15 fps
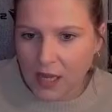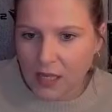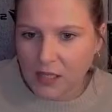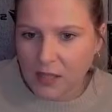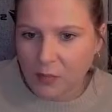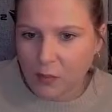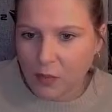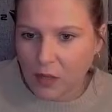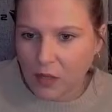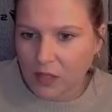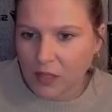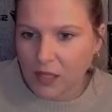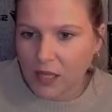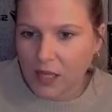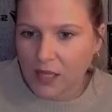some
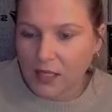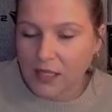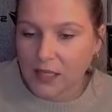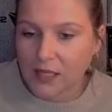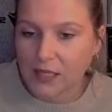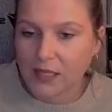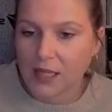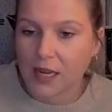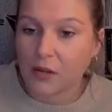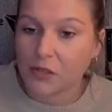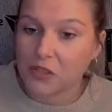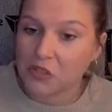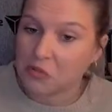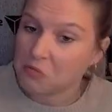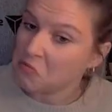broccoli and sliced
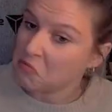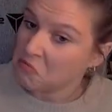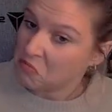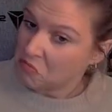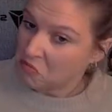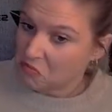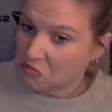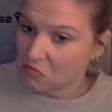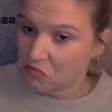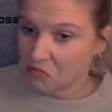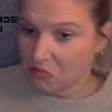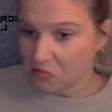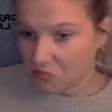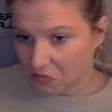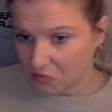carrots.
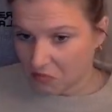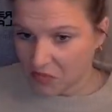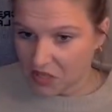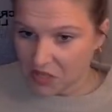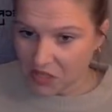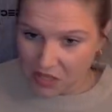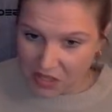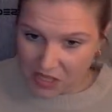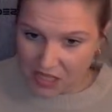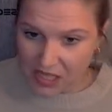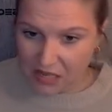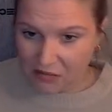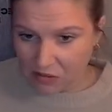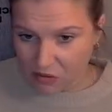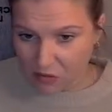Doesn't
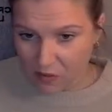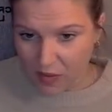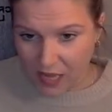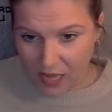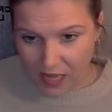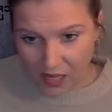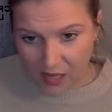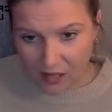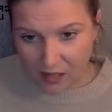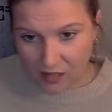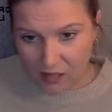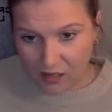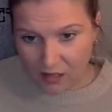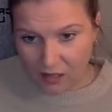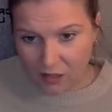sound too bad.
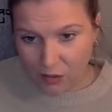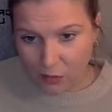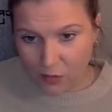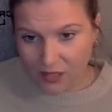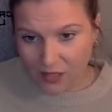You want the